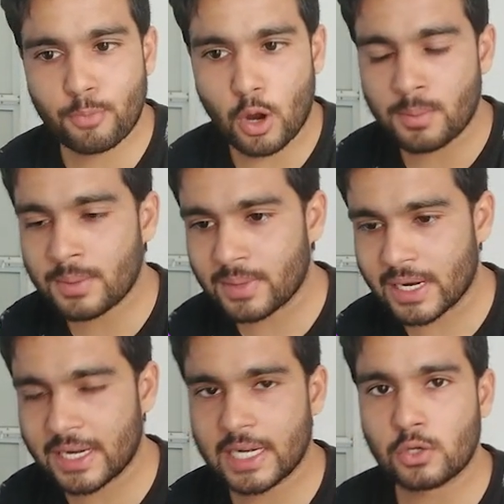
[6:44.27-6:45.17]
problem
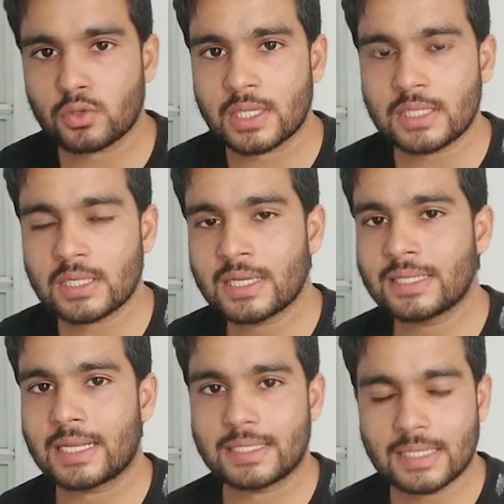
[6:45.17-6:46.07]
related to this,
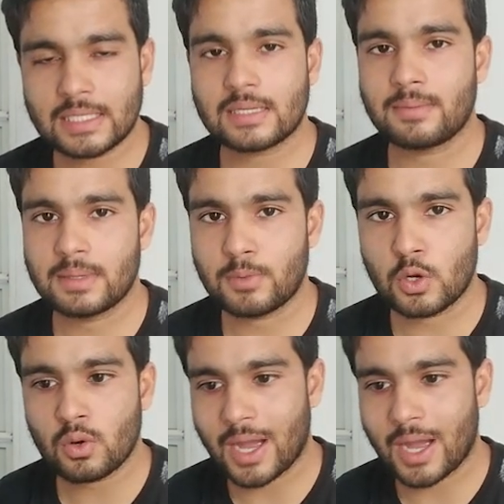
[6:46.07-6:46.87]
then just comment below.